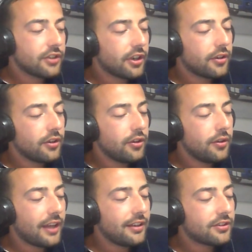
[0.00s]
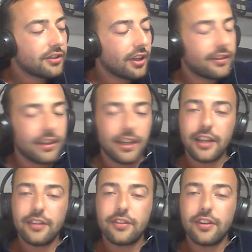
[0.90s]
So you then start
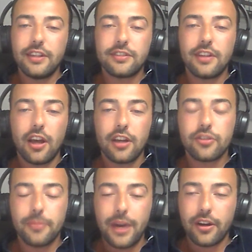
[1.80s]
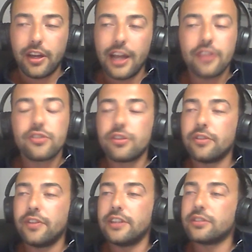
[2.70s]
dealing into these large American
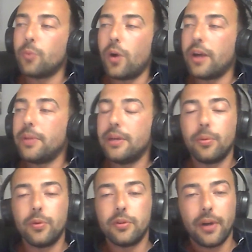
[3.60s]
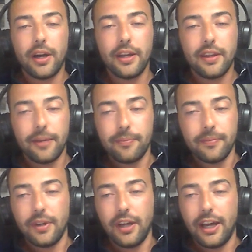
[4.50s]
SUVs and why people would buy
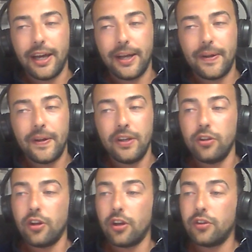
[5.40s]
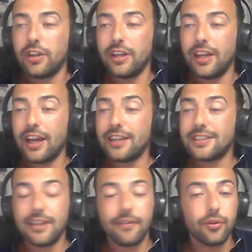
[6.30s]
them. You can get
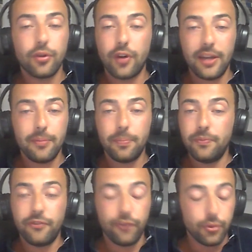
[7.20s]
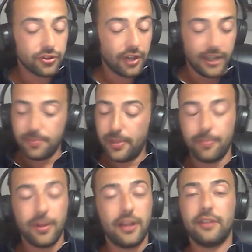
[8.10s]
7 or 8 full-size
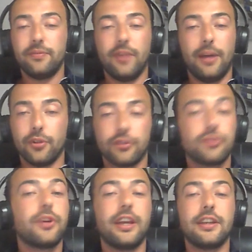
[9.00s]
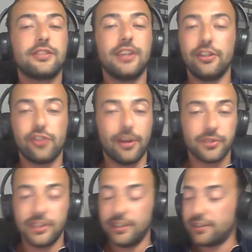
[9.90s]
people, and I'm not talking silly
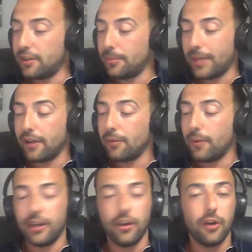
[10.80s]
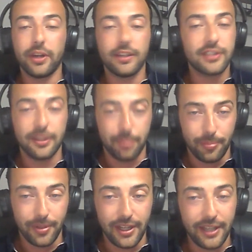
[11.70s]
jump seats in the back where no one can sit
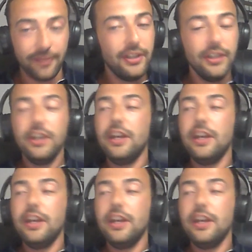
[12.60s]
properly.